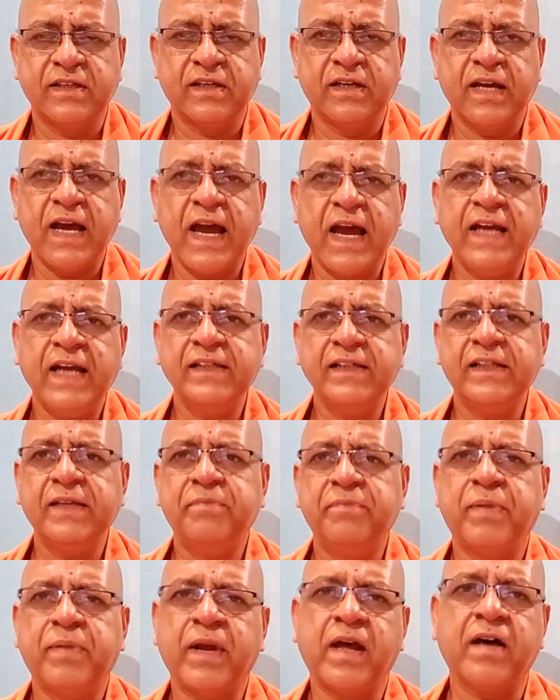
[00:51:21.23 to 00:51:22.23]
and the
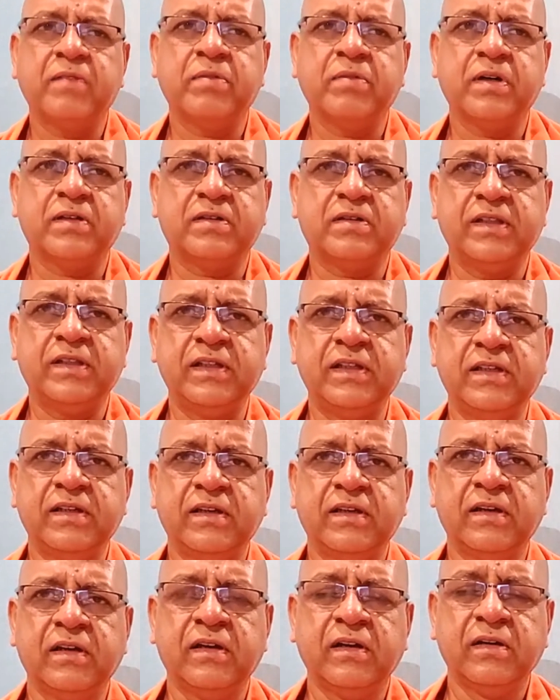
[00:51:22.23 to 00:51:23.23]
para bhakti,
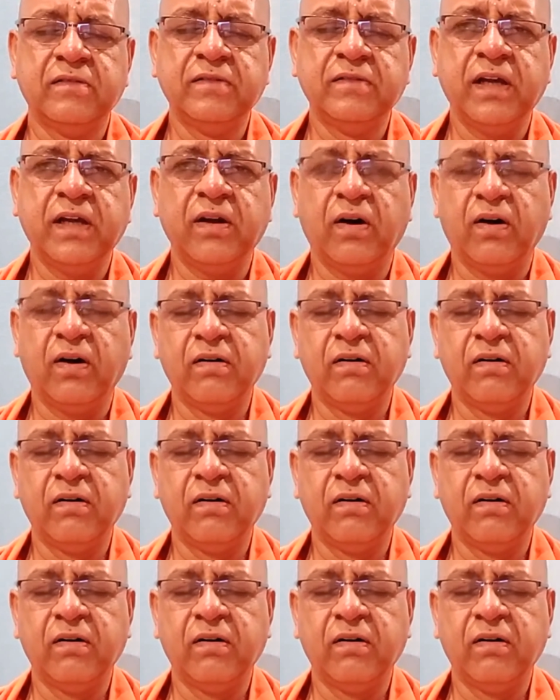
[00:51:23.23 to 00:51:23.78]
where